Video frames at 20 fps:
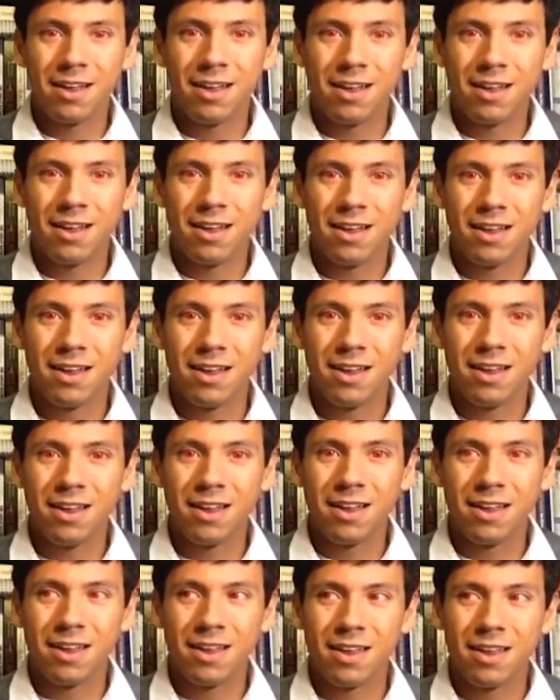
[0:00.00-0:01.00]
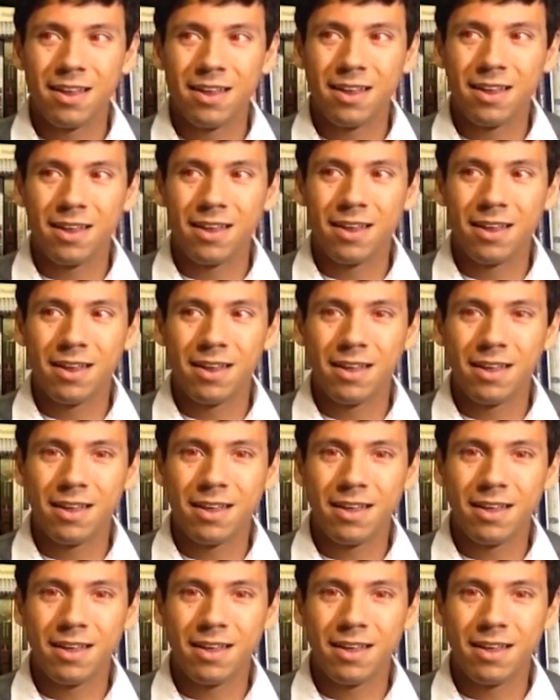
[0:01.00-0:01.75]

No one is speaking in this clip.